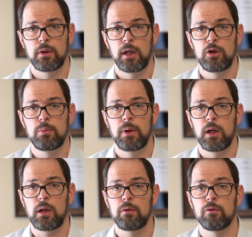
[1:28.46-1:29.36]
and you
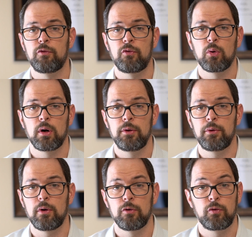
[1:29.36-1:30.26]
pay
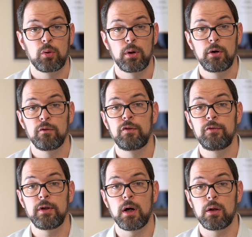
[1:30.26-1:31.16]
400 or
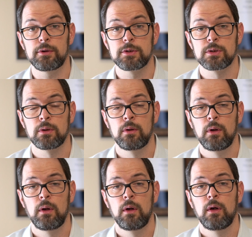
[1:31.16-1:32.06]
$450,
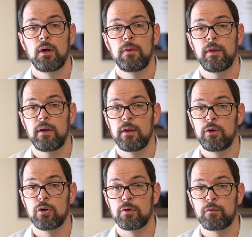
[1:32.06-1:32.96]
then
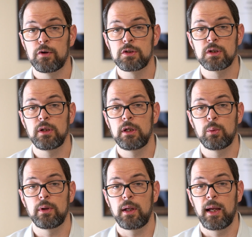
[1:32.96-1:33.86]
you're first
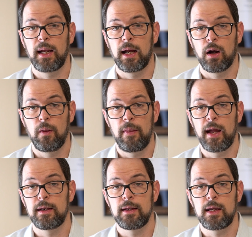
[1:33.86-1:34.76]
delinquent on
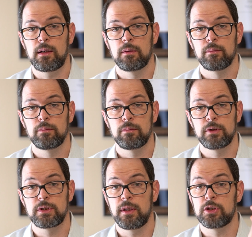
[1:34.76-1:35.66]
that date.
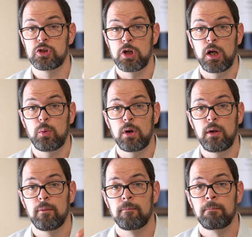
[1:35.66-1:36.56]
Let's say that's January.
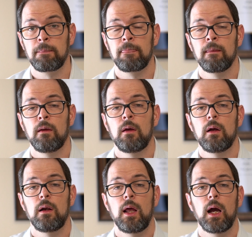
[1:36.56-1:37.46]

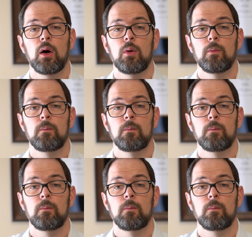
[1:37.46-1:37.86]
Now,